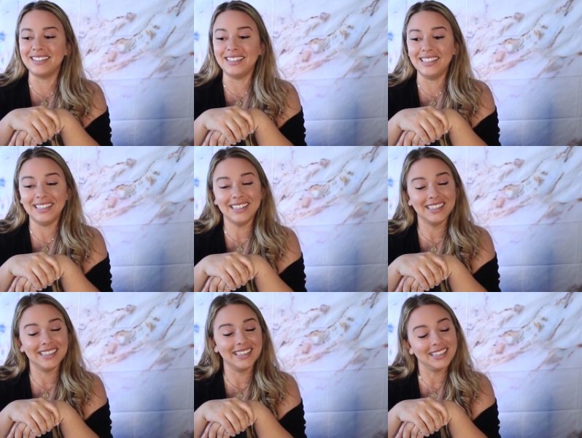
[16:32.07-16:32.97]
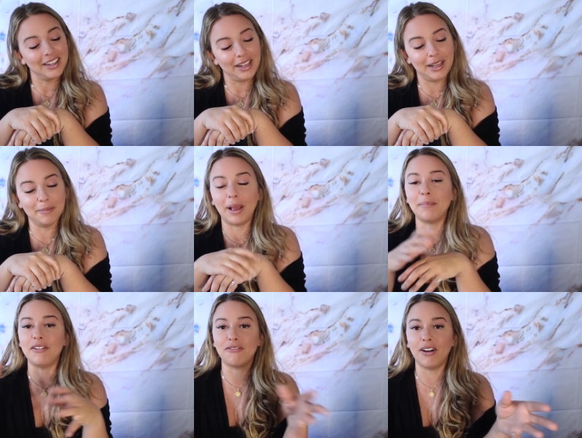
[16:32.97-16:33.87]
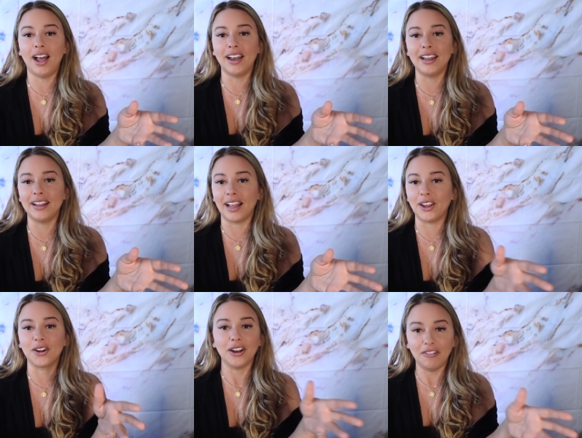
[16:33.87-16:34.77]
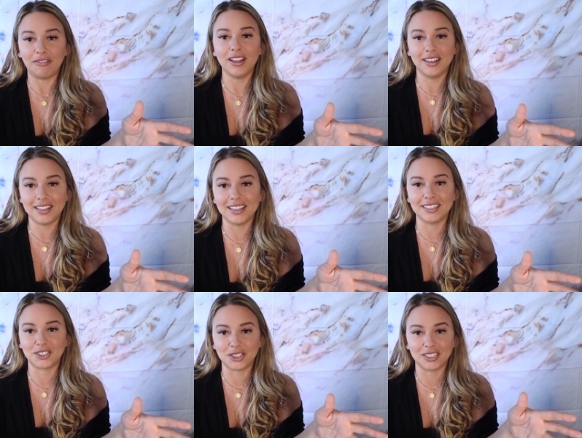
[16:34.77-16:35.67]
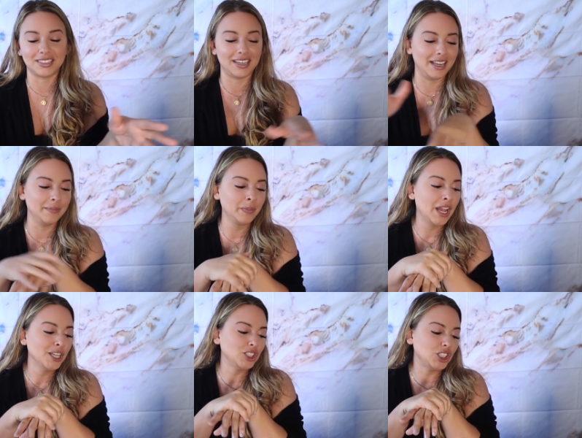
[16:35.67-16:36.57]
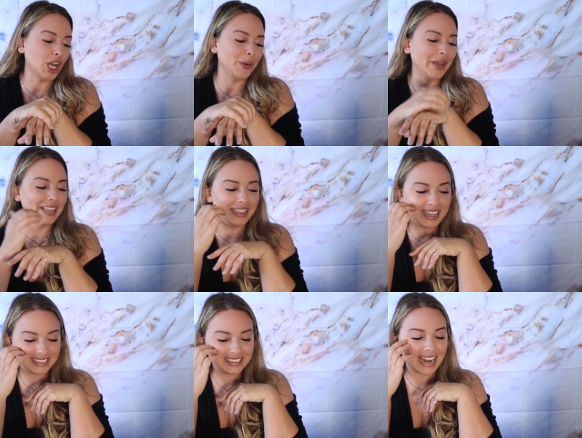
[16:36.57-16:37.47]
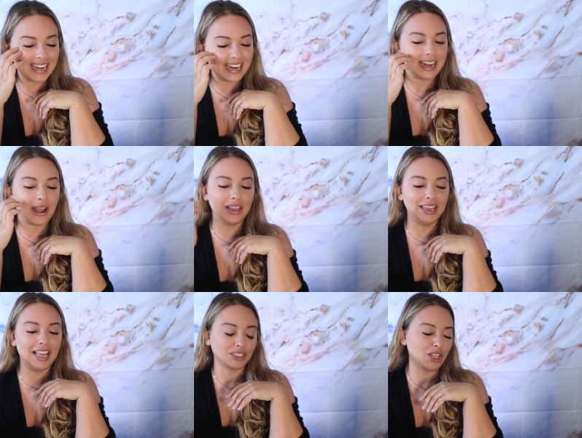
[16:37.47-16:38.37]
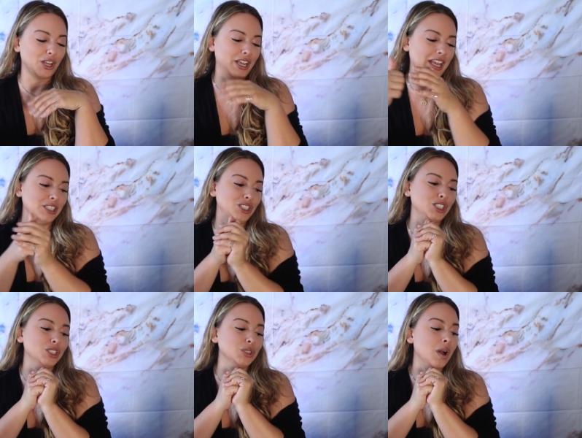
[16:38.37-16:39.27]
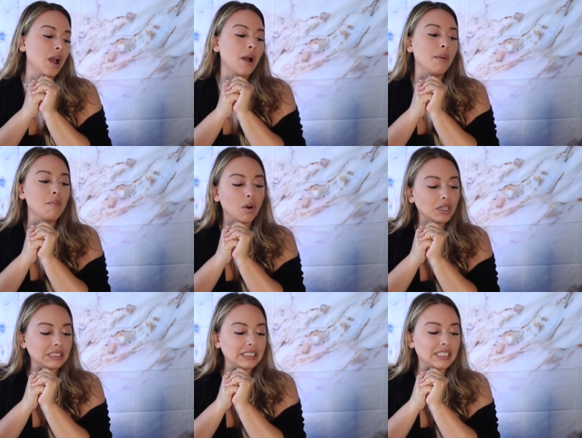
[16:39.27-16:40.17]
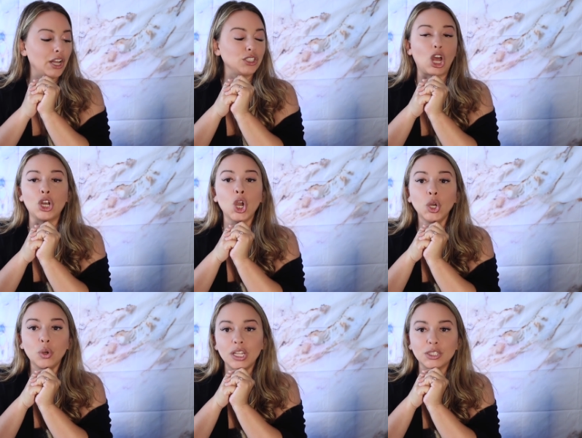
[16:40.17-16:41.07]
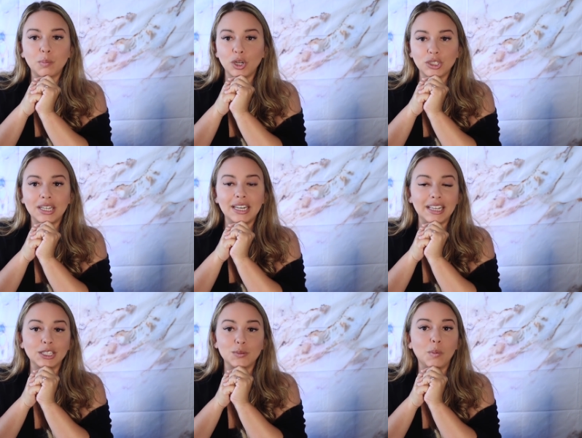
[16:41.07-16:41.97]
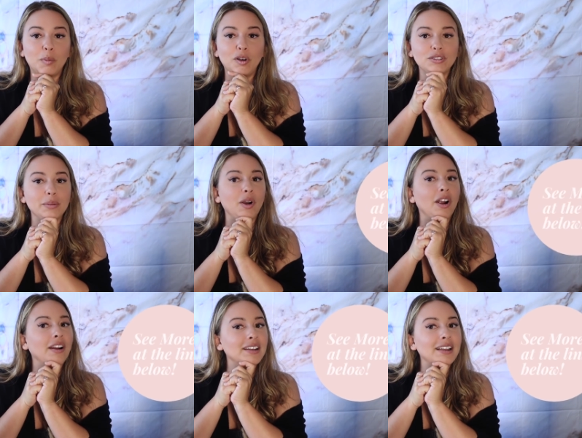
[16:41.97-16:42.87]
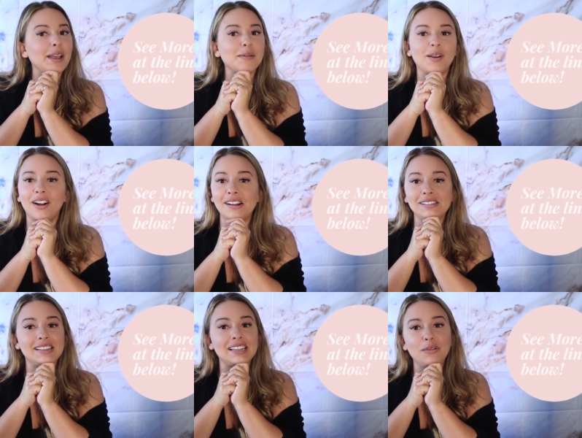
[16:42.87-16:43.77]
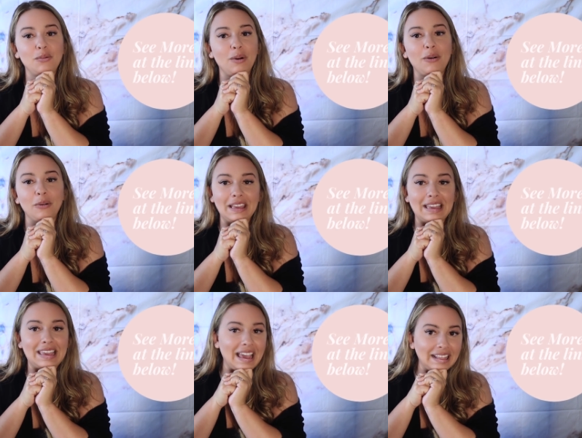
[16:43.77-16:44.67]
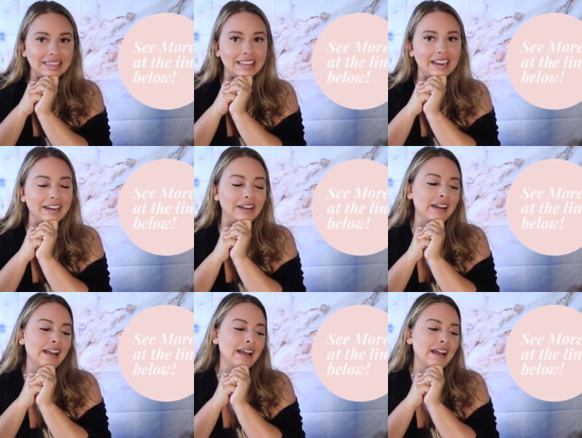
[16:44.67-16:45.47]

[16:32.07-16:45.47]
it, it might be fun. It, you're going to feel the electricity. So in the extended, let's look into more details on who this person is. We'll pull some archetype cards, see what we get there.